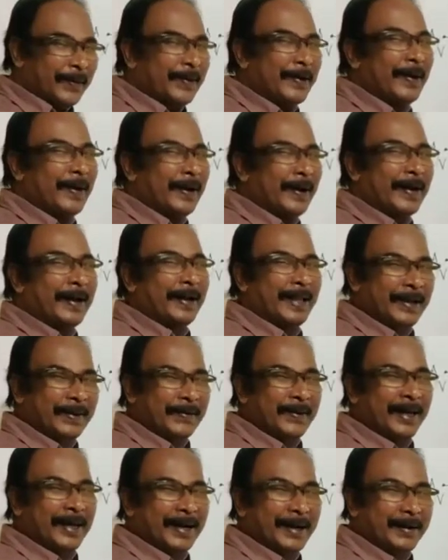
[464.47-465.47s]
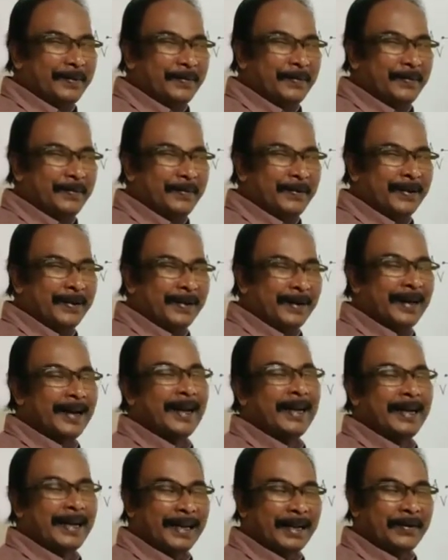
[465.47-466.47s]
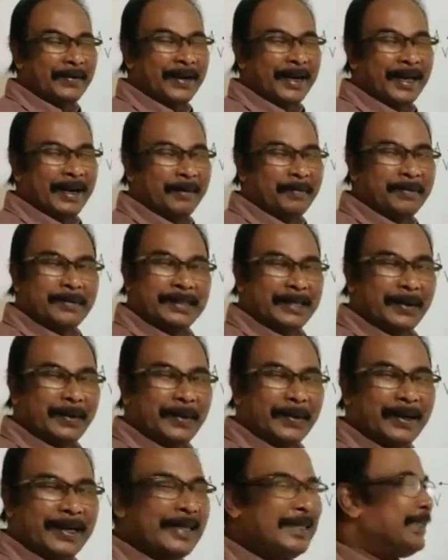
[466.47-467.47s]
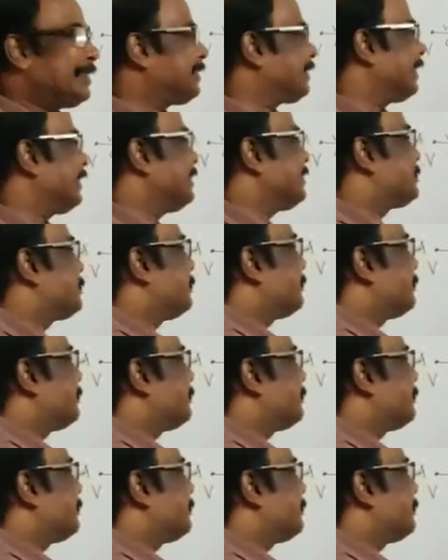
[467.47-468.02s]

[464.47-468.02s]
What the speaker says: connecting wire of zero resistance.